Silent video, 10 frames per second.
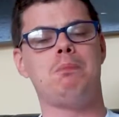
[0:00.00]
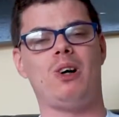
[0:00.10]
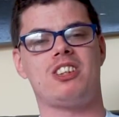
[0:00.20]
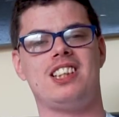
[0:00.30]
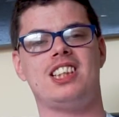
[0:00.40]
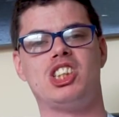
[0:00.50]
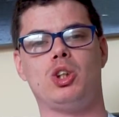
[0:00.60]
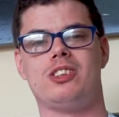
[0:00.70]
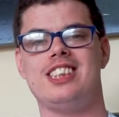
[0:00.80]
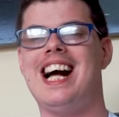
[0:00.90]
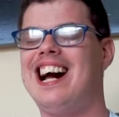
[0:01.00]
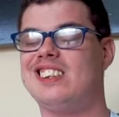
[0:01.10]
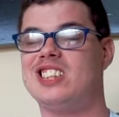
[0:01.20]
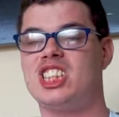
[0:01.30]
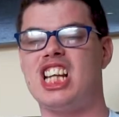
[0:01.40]
Potter sort and
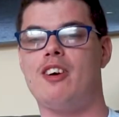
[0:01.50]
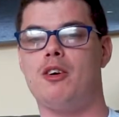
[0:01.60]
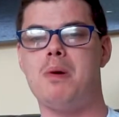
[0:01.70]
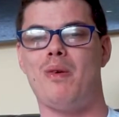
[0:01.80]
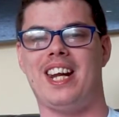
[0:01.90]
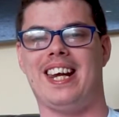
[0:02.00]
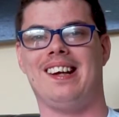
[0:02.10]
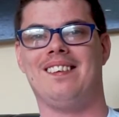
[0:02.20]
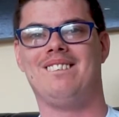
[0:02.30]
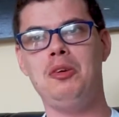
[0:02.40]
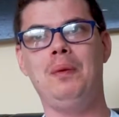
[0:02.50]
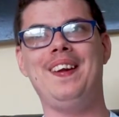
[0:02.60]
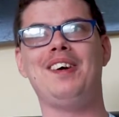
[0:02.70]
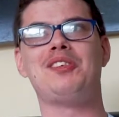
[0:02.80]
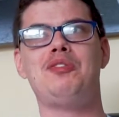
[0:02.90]
hat ceremony.
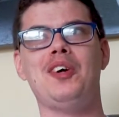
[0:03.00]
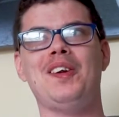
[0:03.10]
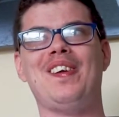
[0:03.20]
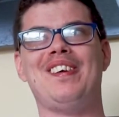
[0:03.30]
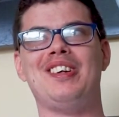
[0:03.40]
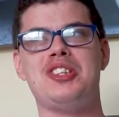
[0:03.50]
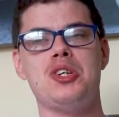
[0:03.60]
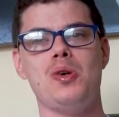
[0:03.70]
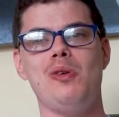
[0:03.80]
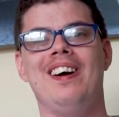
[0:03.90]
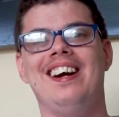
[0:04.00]
Without further ado,